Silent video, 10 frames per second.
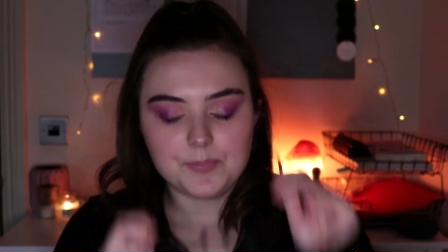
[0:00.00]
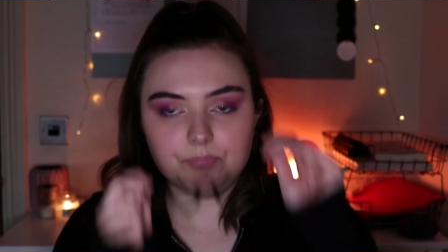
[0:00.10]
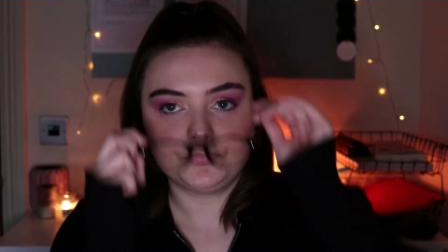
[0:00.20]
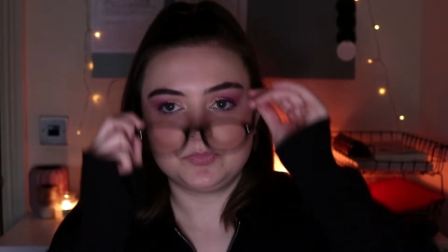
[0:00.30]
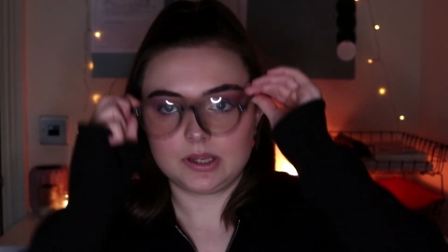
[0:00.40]

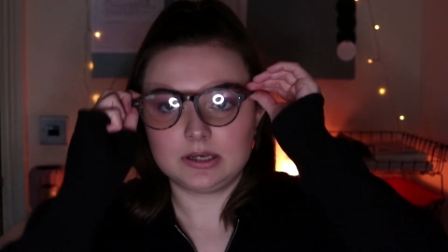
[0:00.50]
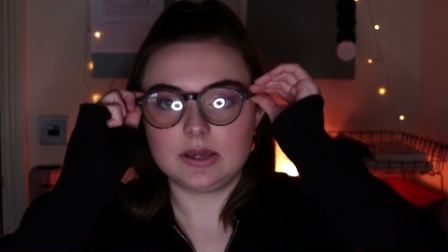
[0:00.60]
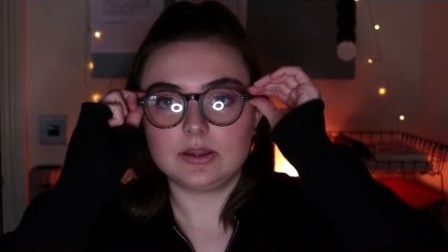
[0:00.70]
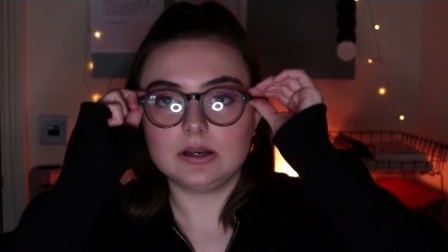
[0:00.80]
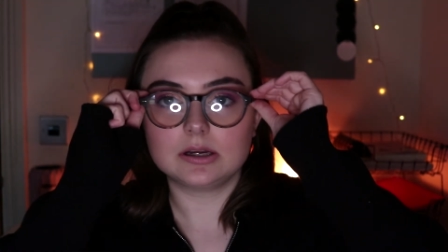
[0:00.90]
And
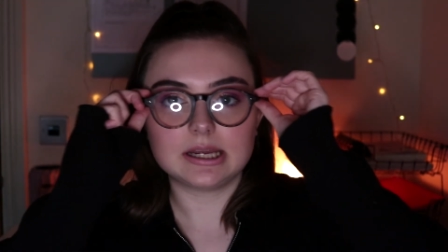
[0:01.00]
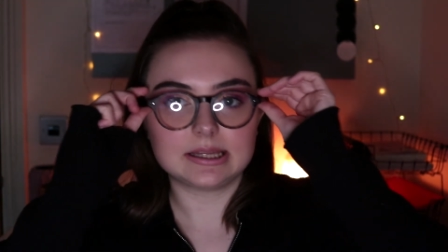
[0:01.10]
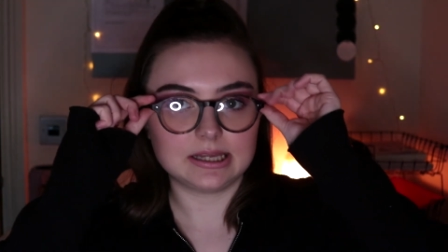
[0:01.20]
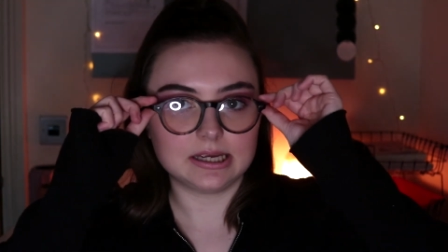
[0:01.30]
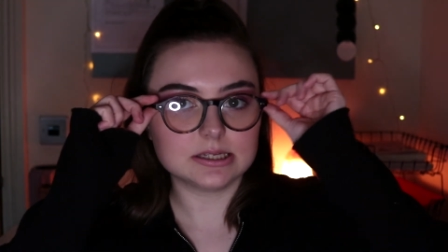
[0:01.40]
yeah, they look
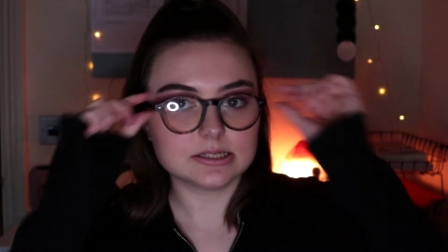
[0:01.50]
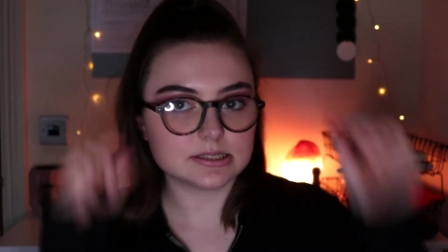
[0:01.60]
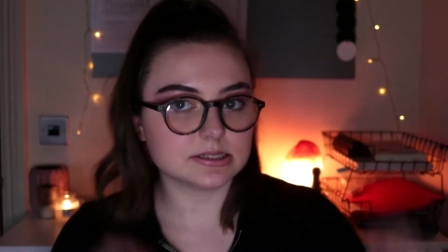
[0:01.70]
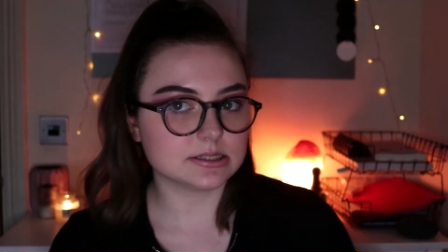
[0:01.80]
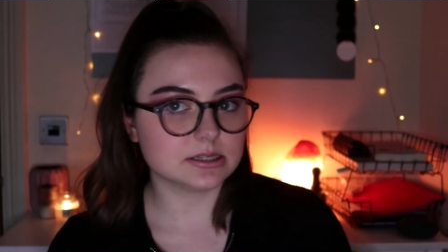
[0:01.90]
like
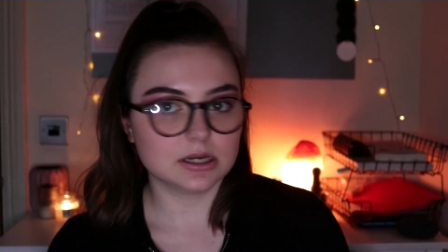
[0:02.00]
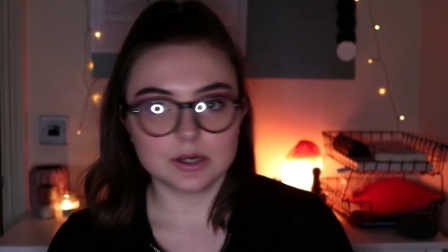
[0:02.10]
this.